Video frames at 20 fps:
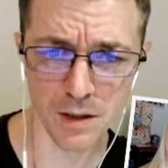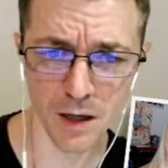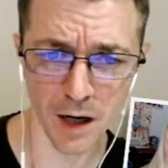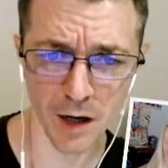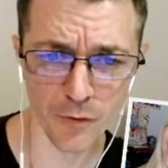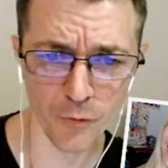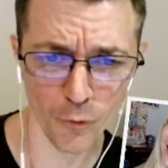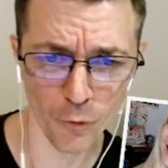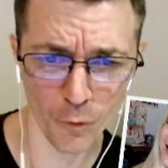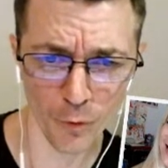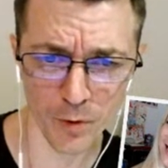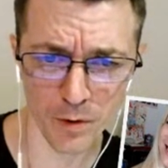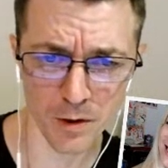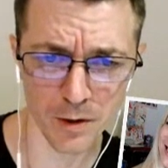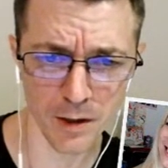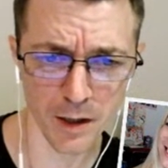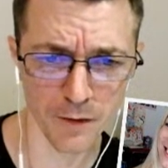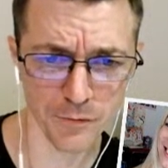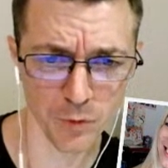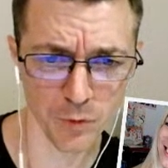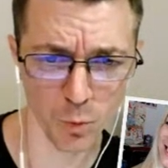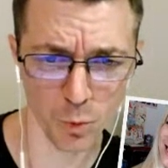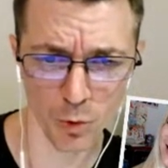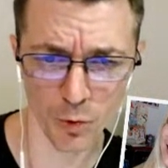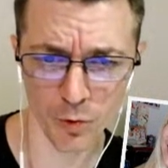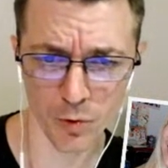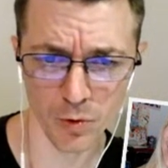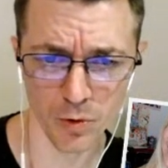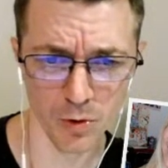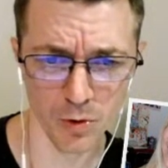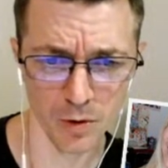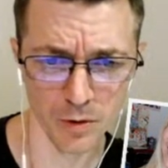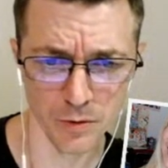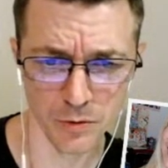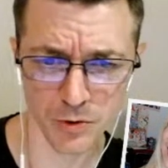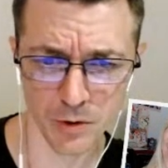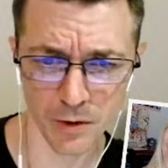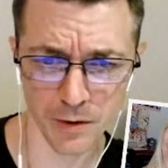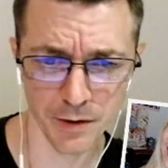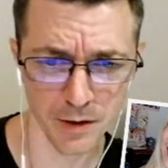I really have to work on
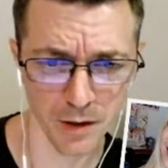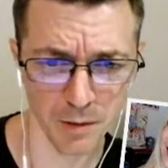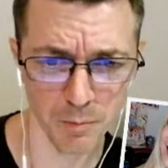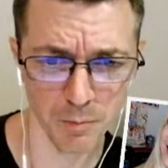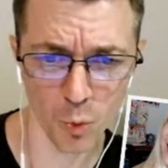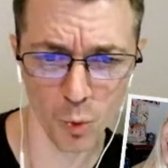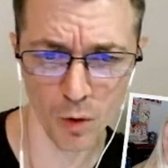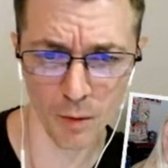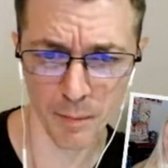trying to get more in